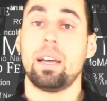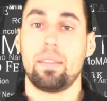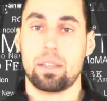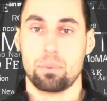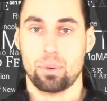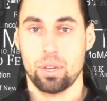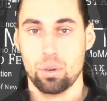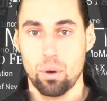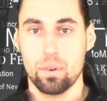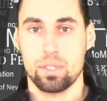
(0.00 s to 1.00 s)
And that's what we're going to
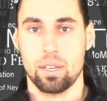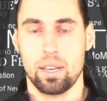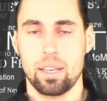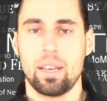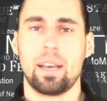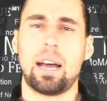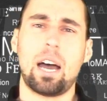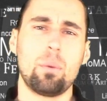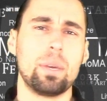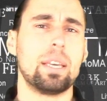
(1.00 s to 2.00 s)
go over today. And
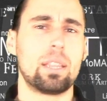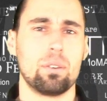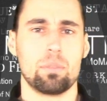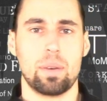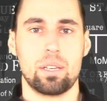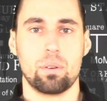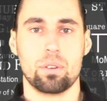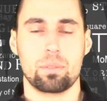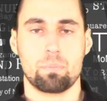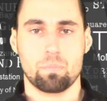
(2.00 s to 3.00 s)
how do we get those
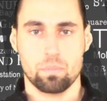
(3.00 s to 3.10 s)
mentors?